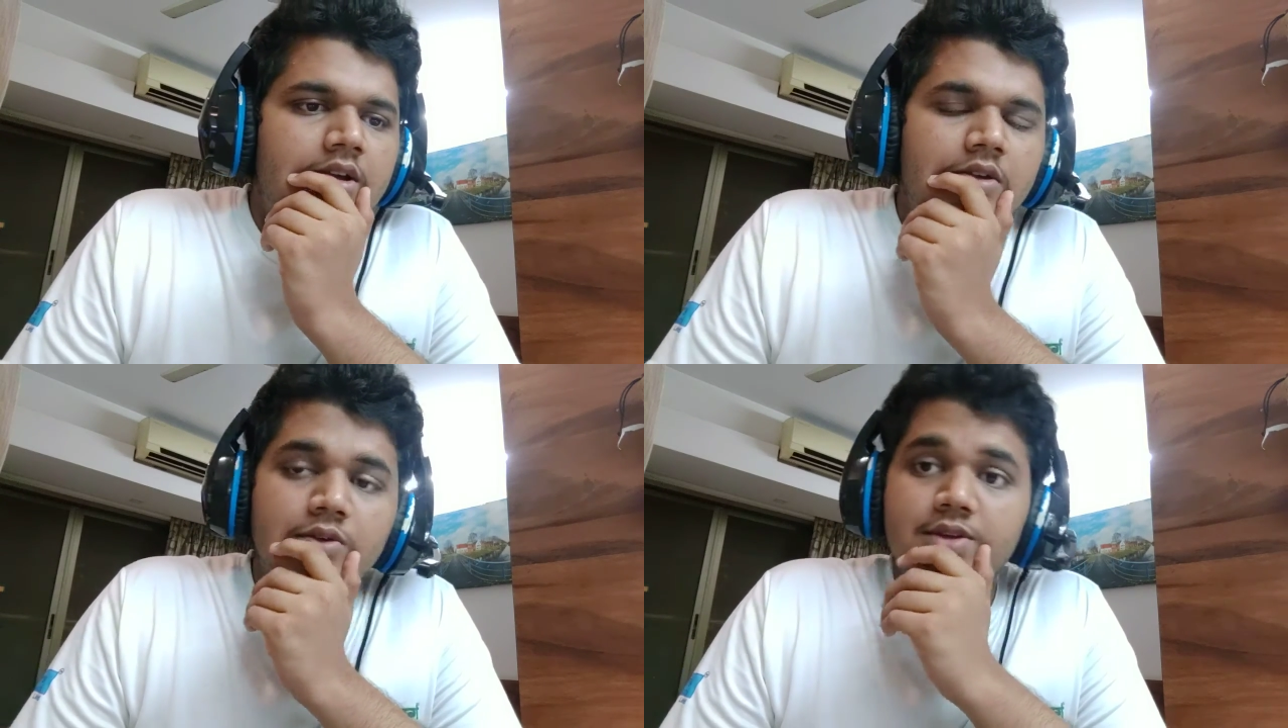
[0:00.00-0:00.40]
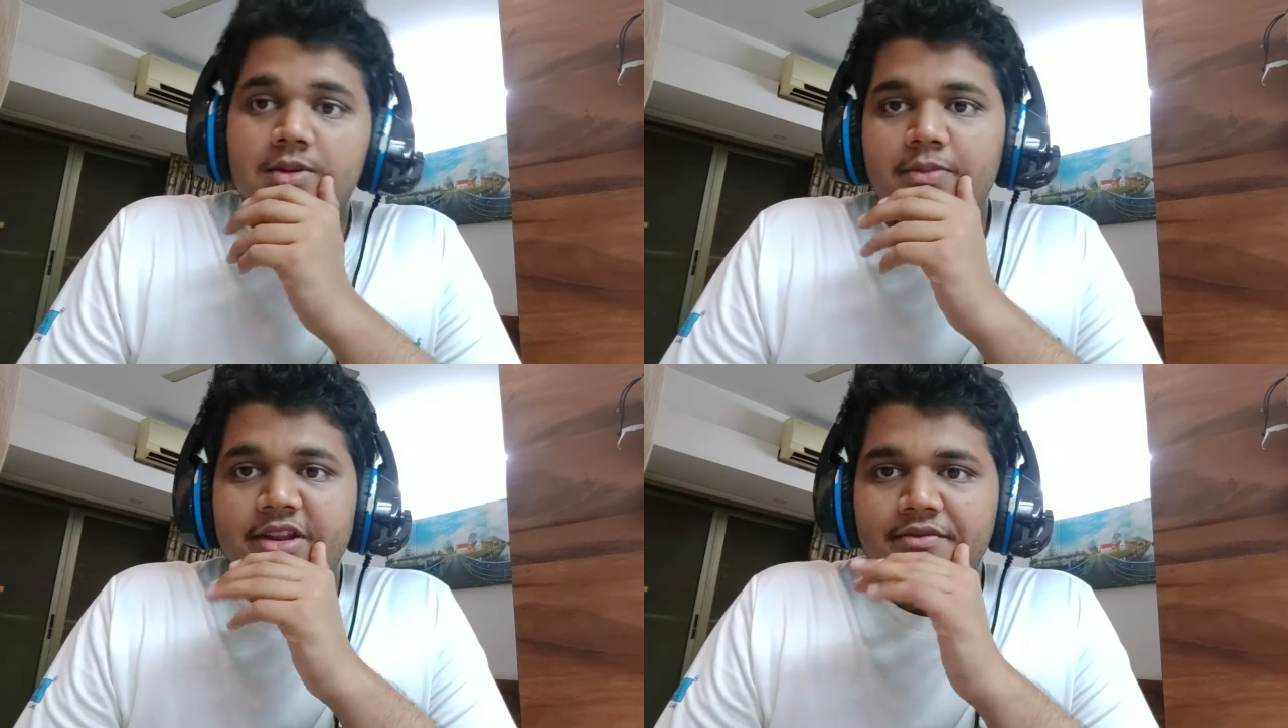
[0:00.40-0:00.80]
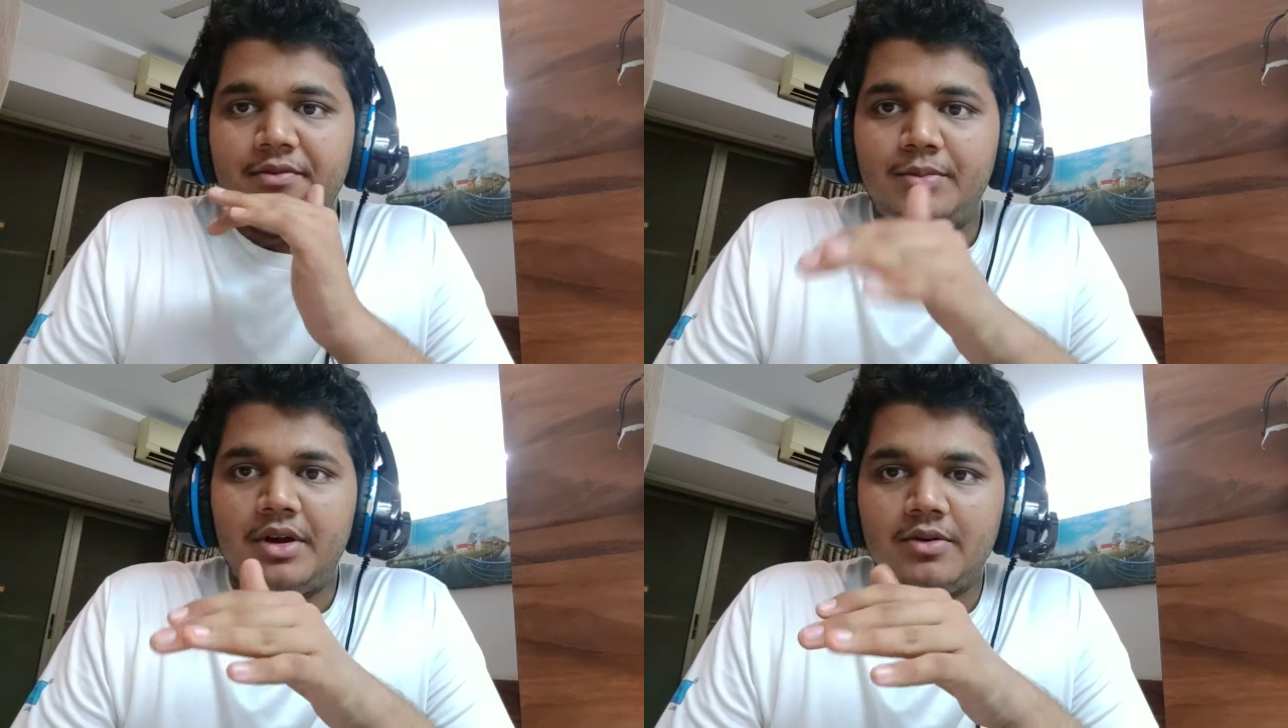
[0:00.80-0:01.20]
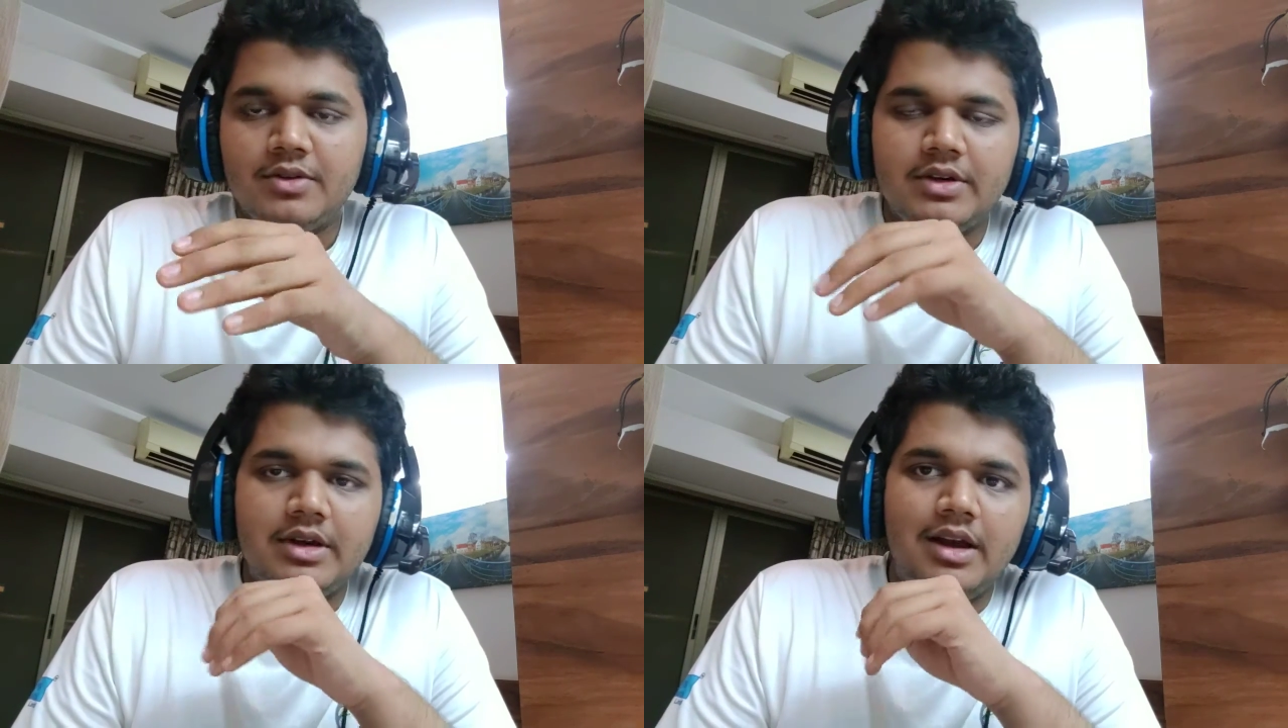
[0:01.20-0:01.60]
using Brave
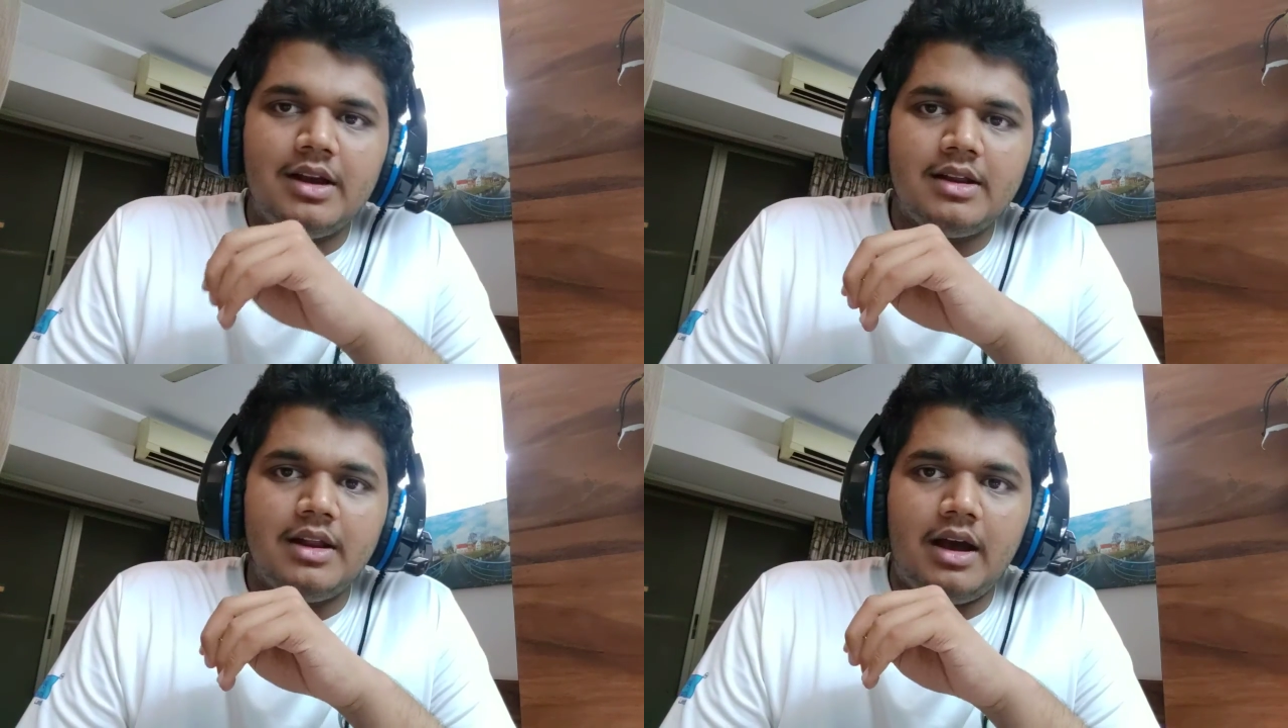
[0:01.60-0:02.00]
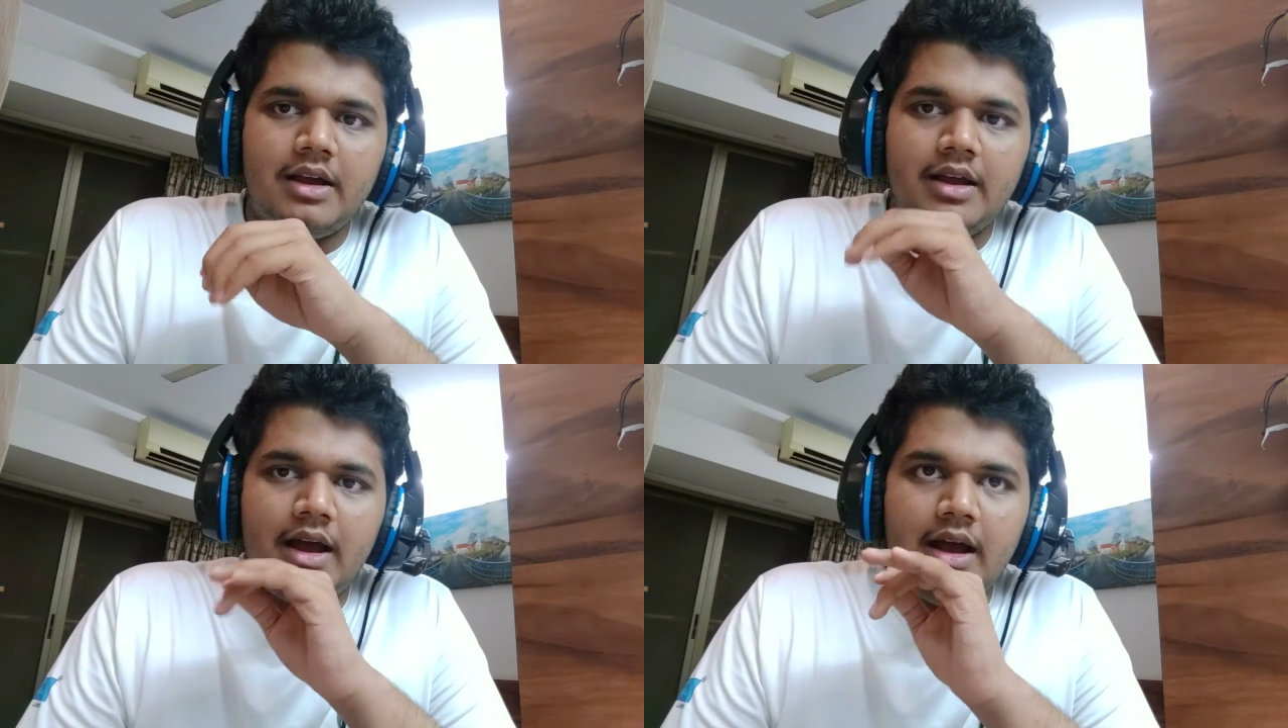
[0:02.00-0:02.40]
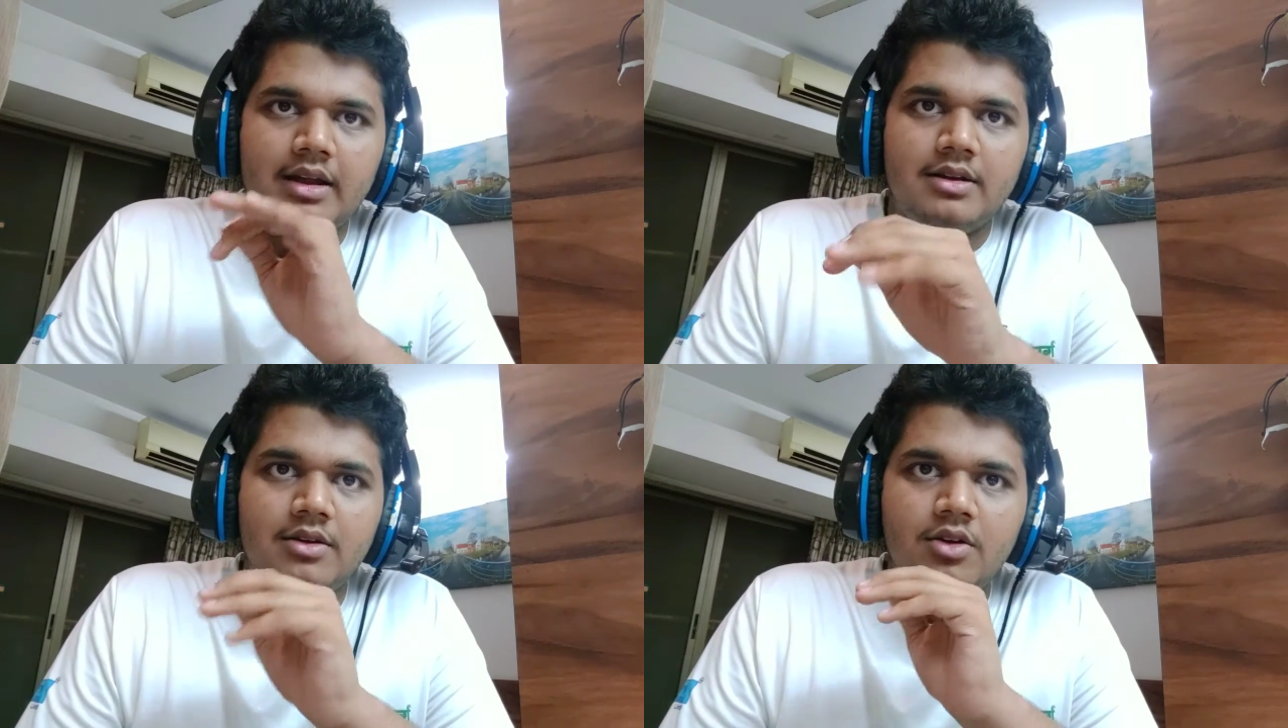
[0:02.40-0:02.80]
browser, and I had